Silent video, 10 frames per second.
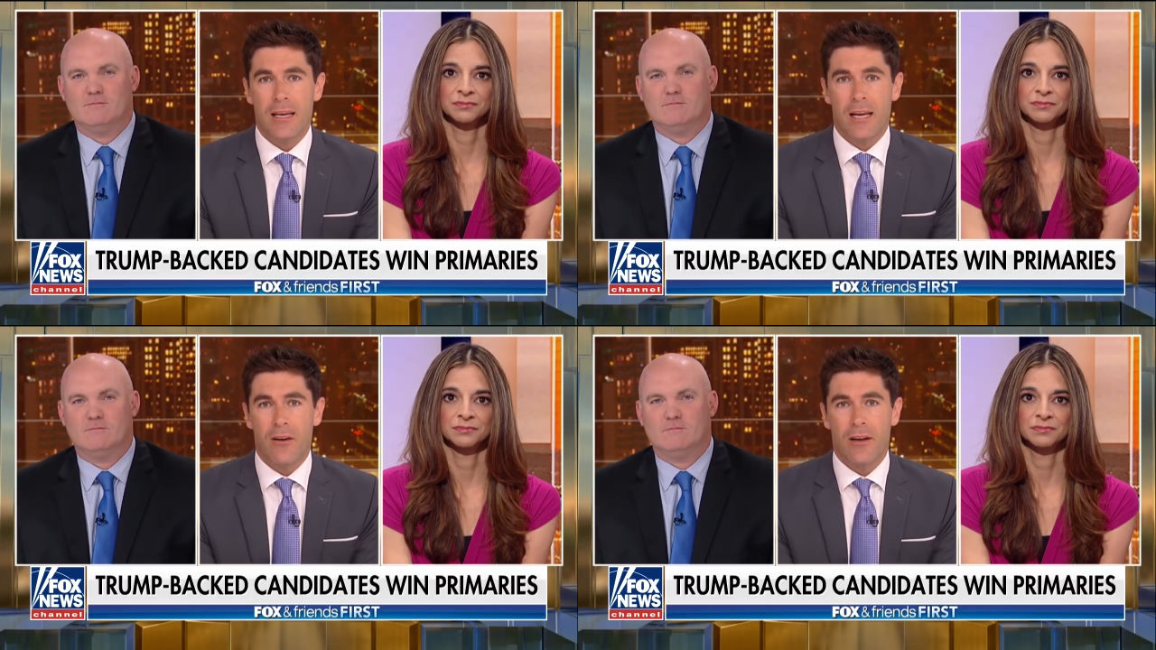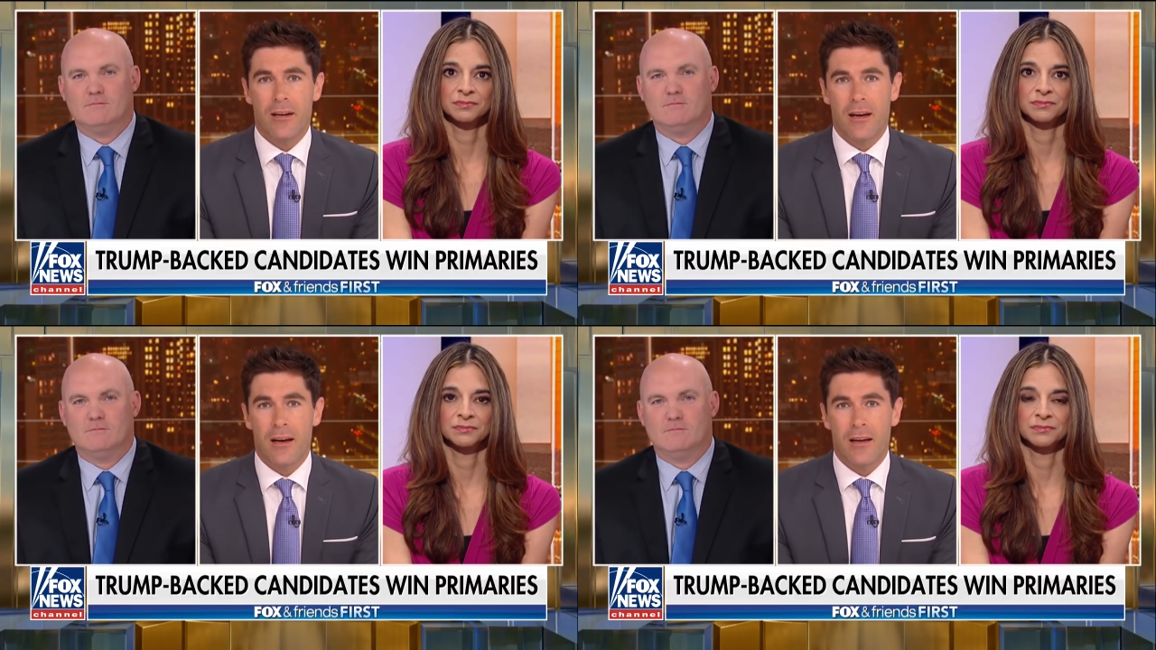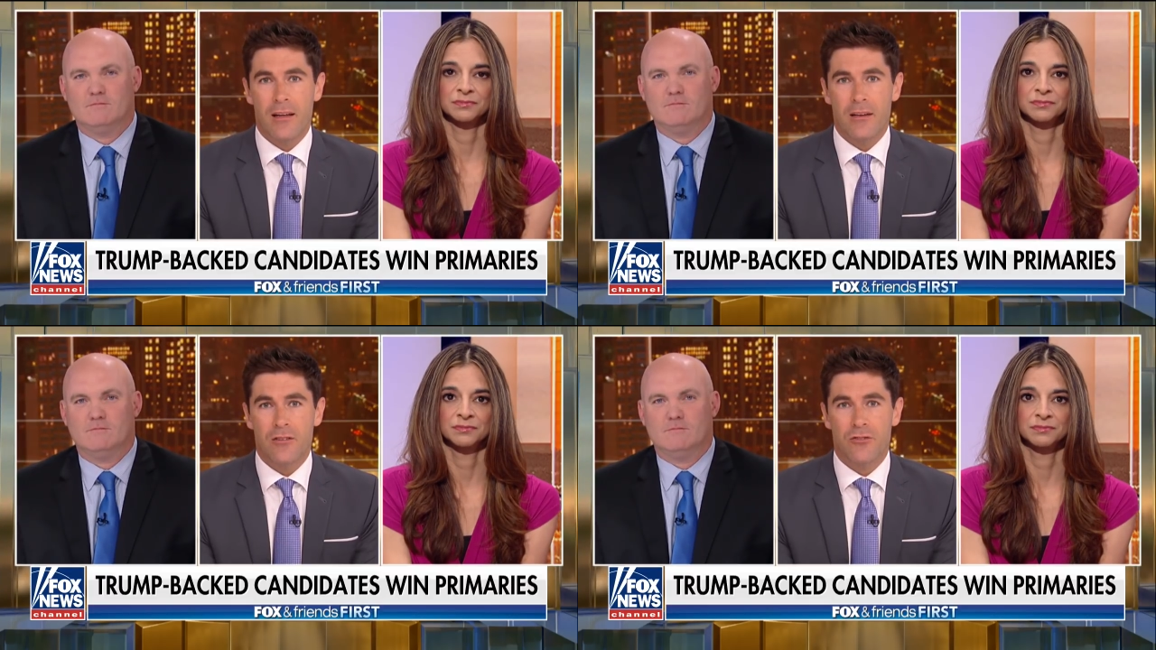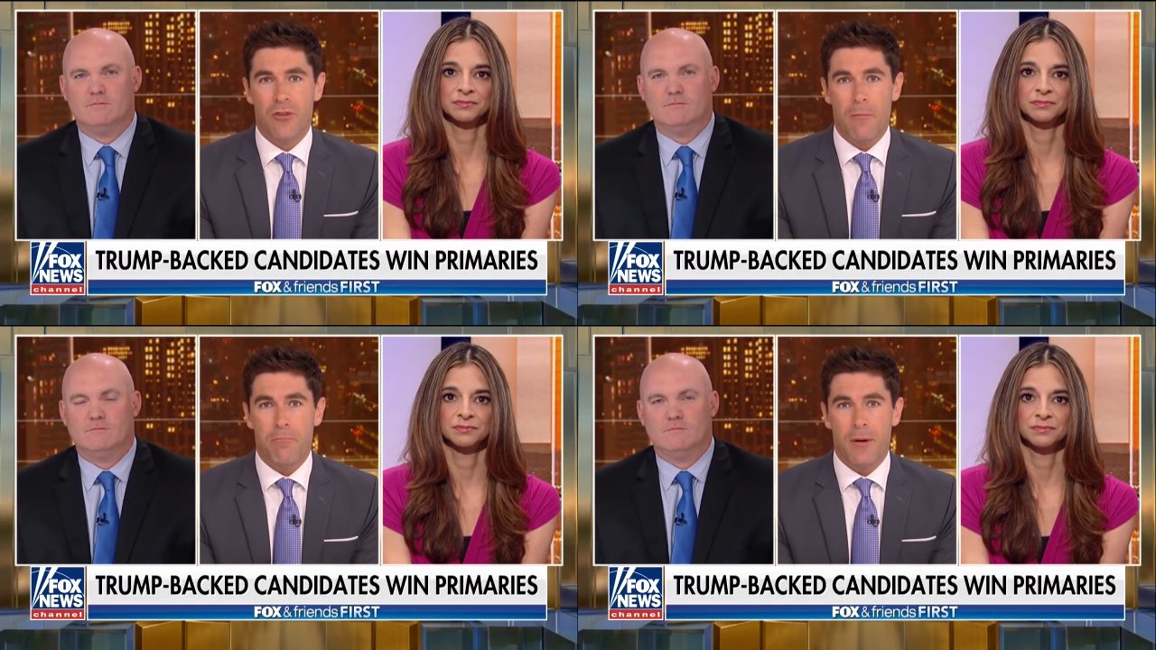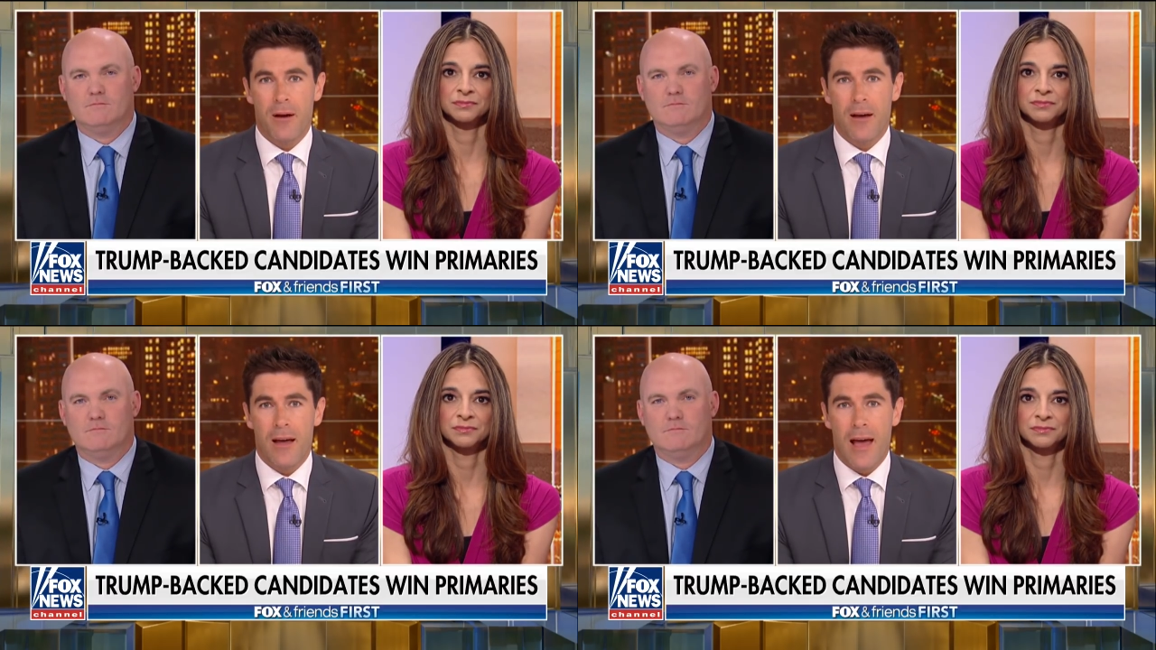Speaker 1: Kieran, uh, Trump
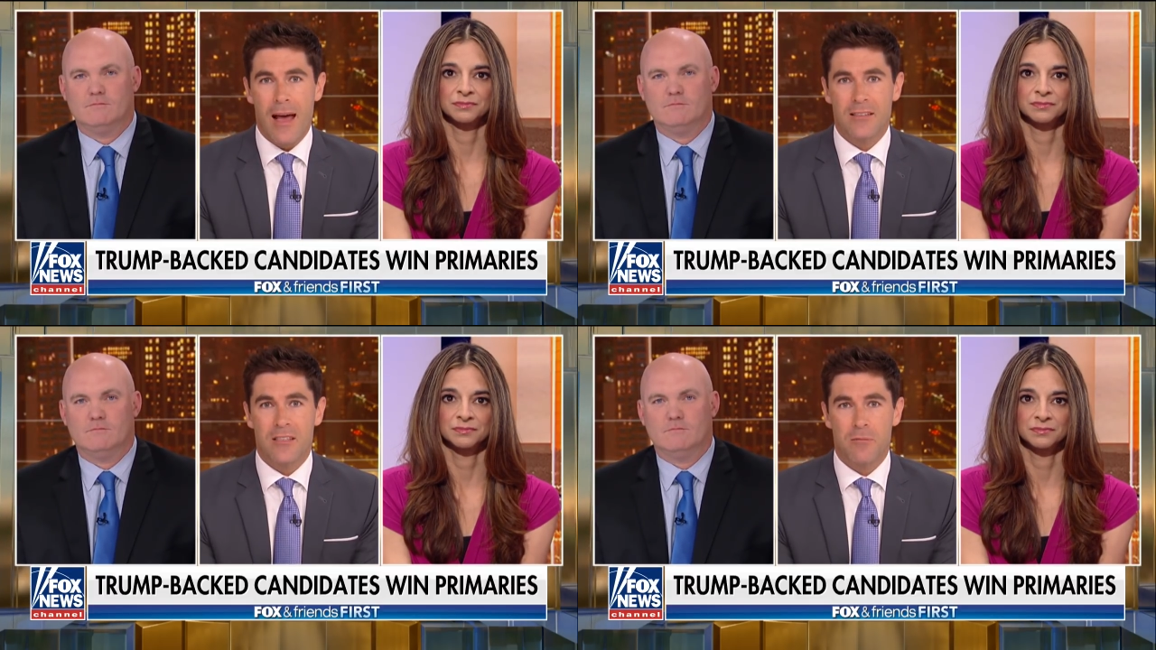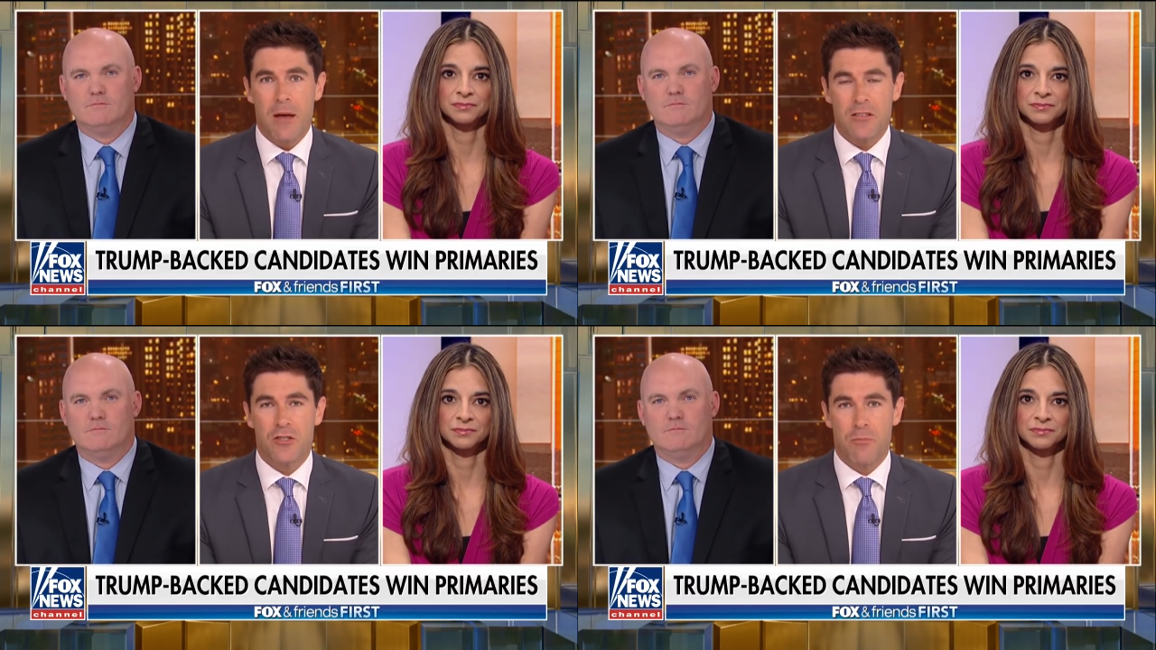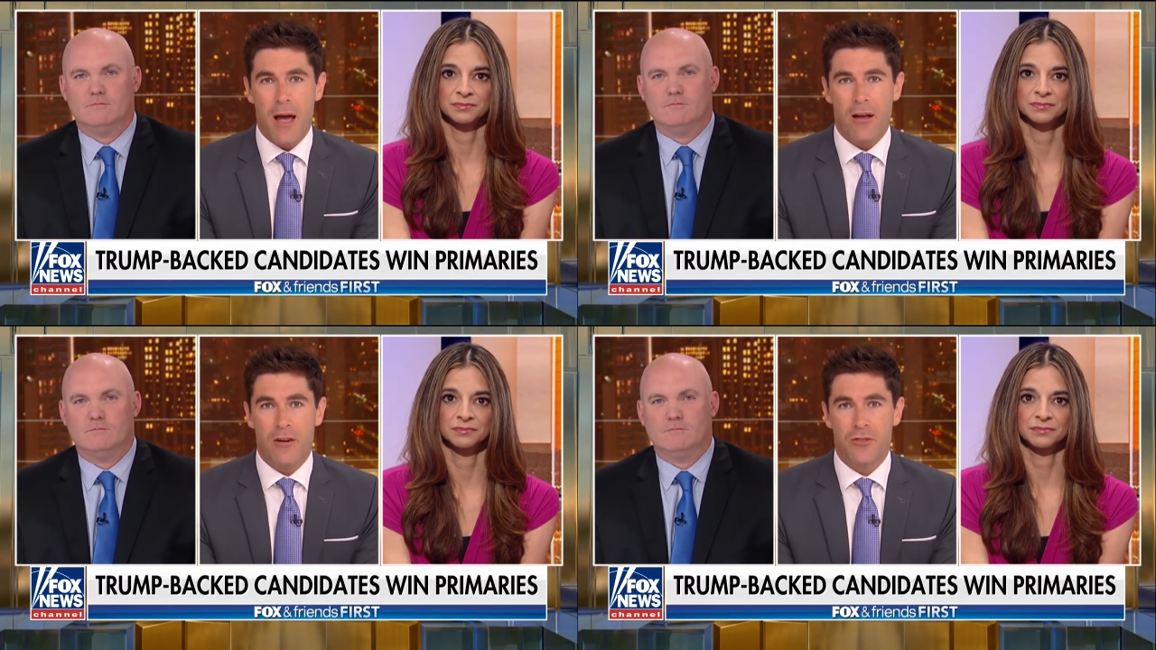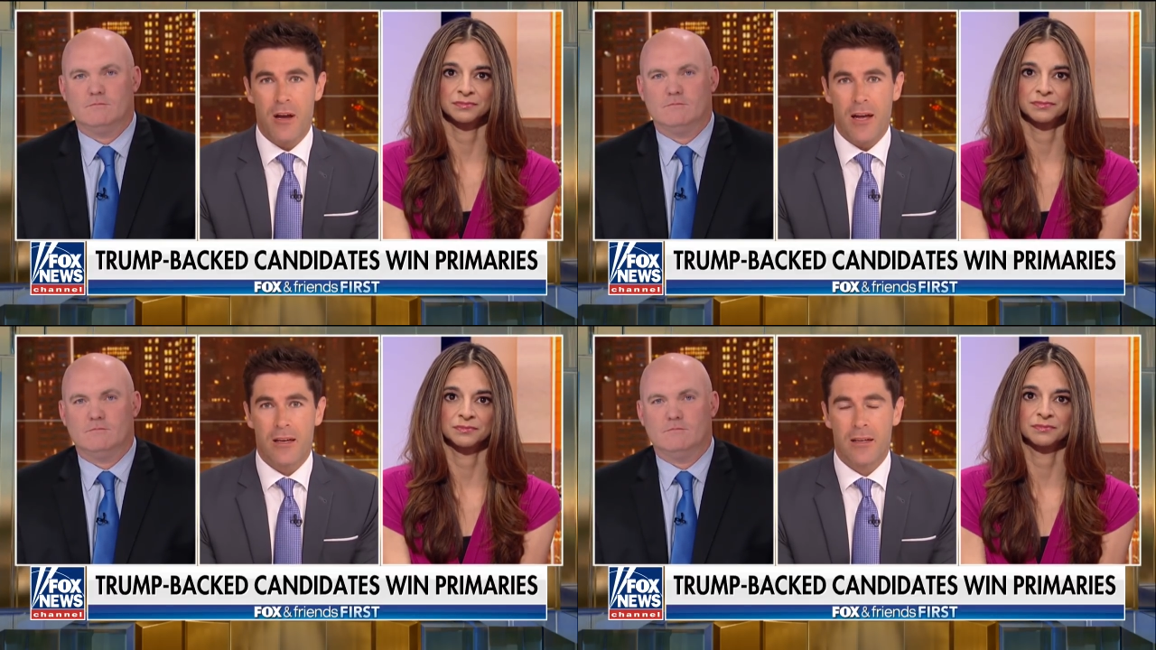uh, has his message back on track.